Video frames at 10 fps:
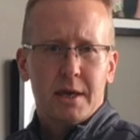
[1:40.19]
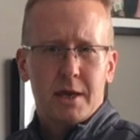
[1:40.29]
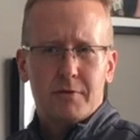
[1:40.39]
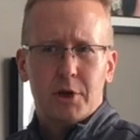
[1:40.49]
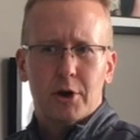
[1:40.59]

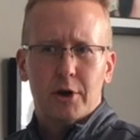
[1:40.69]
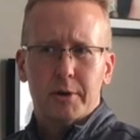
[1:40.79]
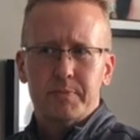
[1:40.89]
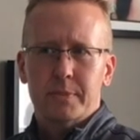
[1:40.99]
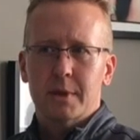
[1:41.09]
If
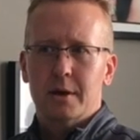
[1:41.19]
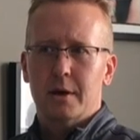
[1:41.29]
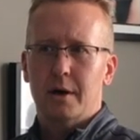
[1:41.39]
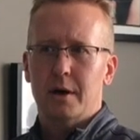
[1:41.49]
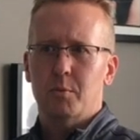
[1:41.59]
you're
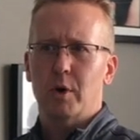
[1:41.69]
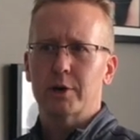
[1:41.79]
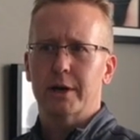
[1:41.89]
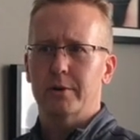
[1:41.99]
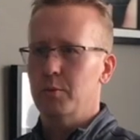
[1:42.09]
um,
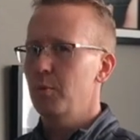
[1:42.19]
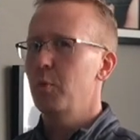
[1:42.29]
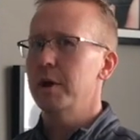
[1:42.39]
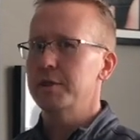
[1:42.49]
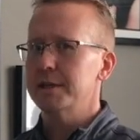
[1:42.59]
wondering
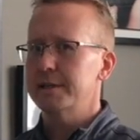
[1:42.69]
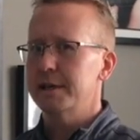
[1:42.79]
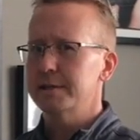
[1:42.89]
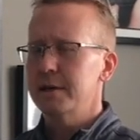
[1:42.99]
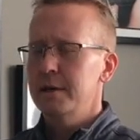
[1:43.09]
what this
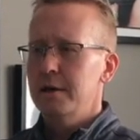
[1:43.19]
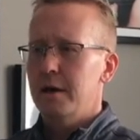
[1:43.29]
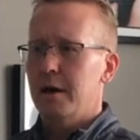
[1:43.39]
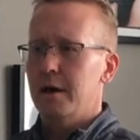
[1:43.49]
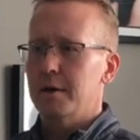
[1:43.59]
is,
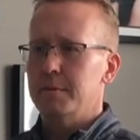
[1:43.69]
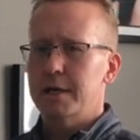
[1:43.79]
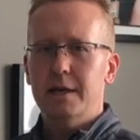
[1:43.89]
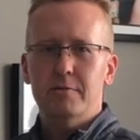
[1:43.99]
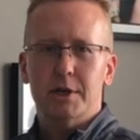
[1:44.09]
um, you
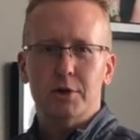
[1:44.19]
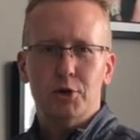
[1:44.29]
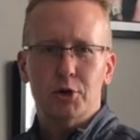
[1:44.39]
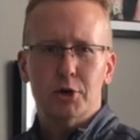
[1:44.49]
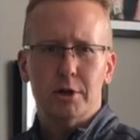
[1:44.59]
can even
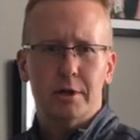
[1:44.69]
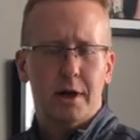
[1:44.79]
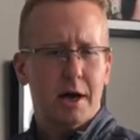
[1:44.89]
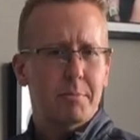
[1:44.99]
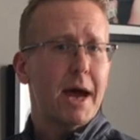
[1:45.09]
Google
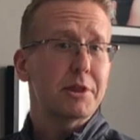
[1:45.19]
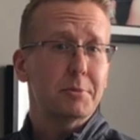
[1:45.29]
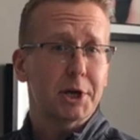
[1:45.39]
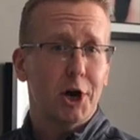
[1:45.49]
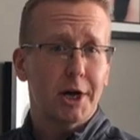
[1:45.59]
uh,
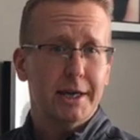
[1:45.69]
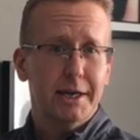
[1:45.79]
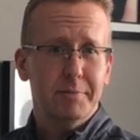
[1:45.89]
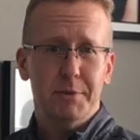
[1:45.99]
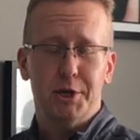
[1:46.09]
Matthew
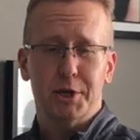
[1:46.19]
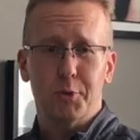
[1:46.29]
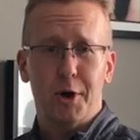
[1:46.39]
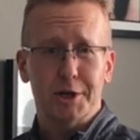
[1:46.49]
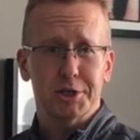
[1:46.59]
McConaughey. You can
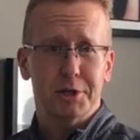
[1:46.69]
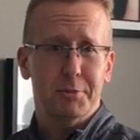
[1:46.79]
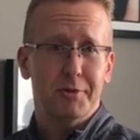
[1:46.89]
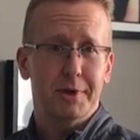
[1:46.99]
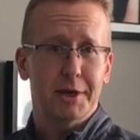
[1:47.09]
watch the
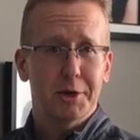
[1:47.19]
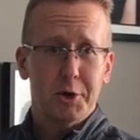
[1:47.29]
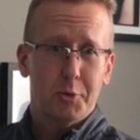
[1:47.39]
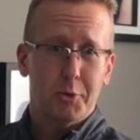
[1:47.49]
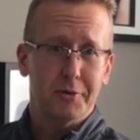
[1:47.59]
movie
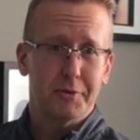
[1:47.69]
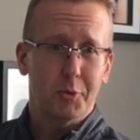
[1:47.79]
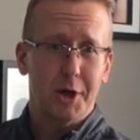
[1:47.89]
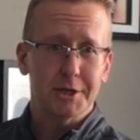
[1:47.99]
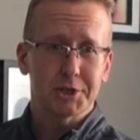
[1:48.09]
Wolf of
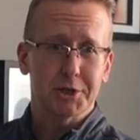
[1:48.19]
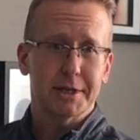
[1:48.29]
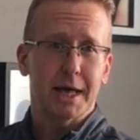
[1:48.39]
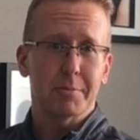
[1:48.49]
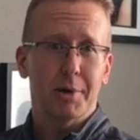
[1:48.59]
Wall Street
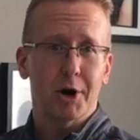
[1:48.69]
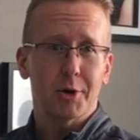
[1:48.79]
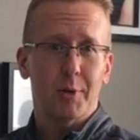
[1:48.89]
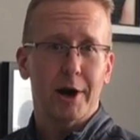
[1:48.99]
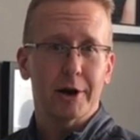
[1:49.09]
in that
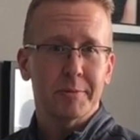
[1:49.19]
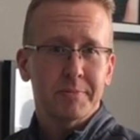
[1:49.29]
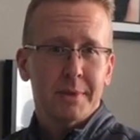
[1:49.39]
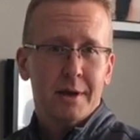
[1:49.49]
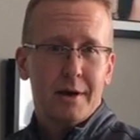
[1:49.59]
part where
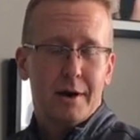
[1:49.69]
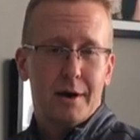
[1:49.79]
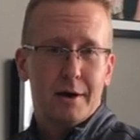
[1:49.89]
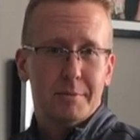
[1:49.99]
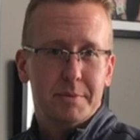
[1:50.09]

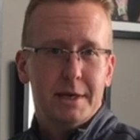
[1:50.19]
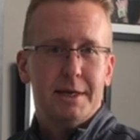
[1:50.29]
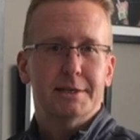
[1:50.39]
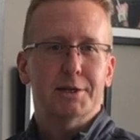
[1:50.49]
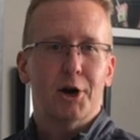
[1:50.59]
um,
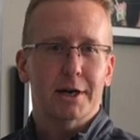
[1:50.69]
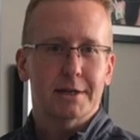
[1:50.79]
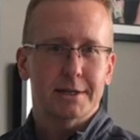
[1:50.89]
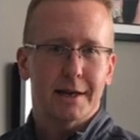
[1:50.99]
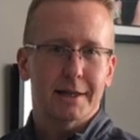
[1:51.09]
he's
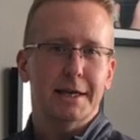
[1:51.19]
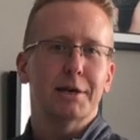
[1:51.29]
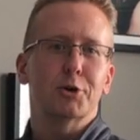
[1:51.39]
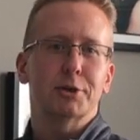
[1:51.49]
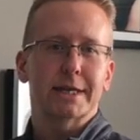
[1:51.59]
talking to
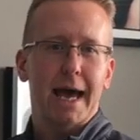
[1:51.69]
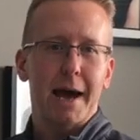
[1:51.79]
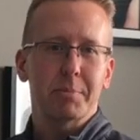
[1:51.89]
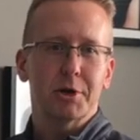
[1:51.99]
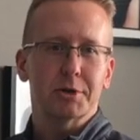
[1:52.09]
Leo
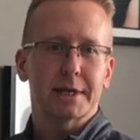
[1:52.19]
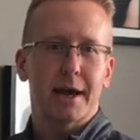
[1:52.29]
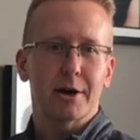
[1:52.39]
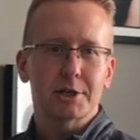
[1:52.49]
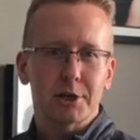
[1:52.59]
DiCaprio's
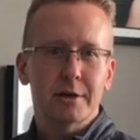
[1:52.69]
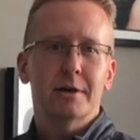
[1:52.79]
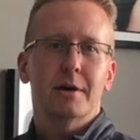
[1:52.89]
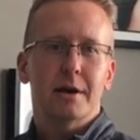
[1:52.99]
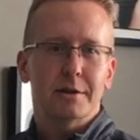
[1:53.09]
character
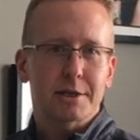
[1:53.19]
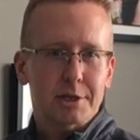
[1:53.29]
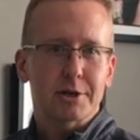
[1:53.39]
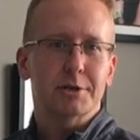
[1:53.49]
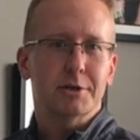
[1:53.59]
and they
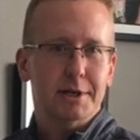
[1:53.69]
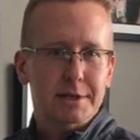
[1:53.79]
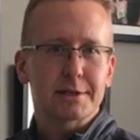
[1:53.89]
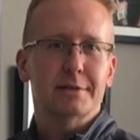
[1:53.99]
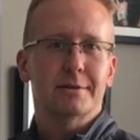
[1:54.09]
start doing
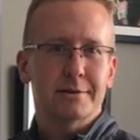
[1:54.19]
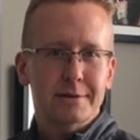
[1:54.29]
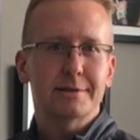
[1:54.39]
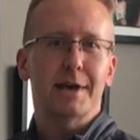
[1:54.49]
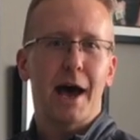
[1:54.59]
this
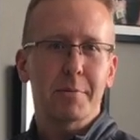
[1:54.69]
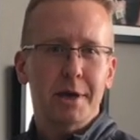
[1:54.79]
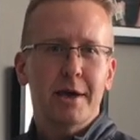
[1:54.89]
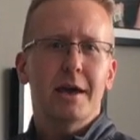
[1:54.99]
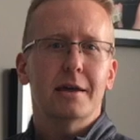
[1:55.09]

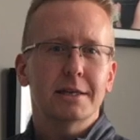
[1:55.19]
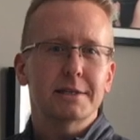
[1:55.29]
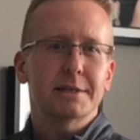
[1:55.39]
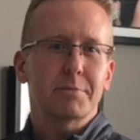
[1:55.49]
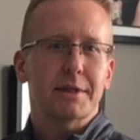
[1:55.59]
tap. And this
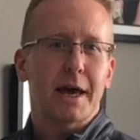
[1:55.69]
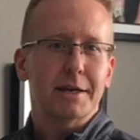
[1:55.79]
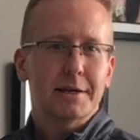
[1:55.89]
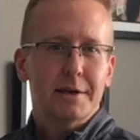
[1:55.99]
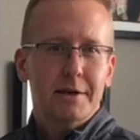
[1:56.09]
is something
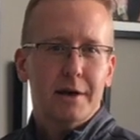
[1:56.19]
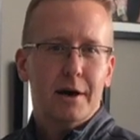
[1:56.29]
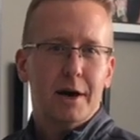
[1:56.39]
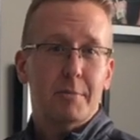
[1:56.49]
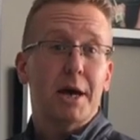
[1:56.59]
that
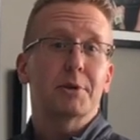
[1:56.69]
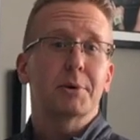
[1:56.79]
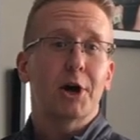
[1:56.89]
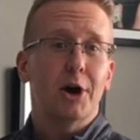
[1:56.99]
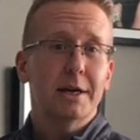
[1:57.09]
uh,
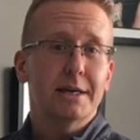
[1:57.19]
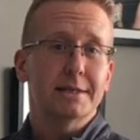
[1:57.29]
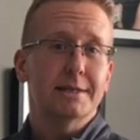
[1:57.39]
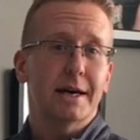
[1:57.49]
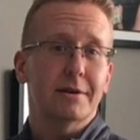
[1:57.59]
Matthew
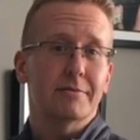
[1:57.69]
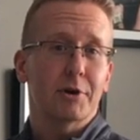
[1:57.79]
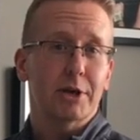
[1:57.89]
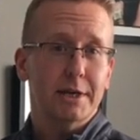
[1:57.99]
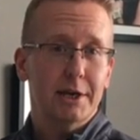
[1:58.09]
McConaughey's done
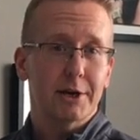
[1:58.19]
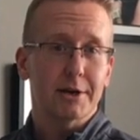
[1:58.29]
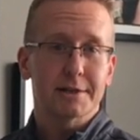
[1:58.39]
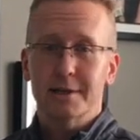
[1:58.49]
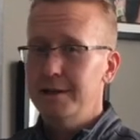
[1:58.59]
for
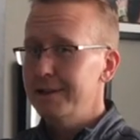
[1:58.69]
years.